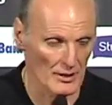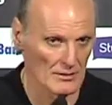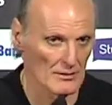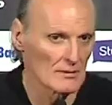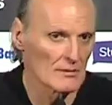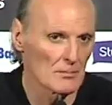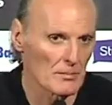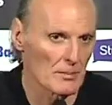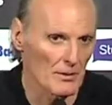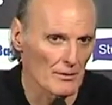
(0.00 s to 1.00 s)
be in the
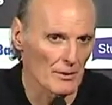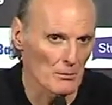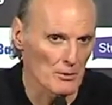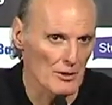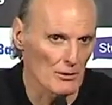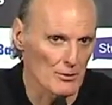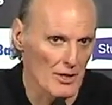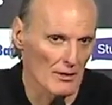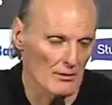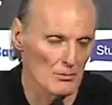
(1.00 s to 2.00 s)
EuroLeague
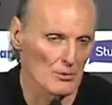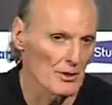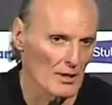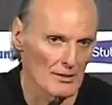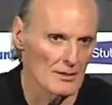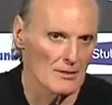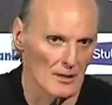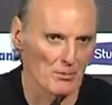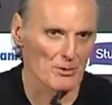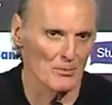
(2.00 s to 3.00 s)
playoffs, but for that we
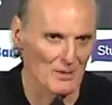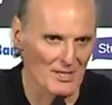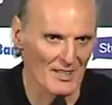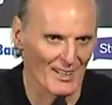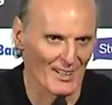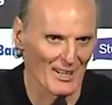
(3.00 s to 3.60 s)
have to fight.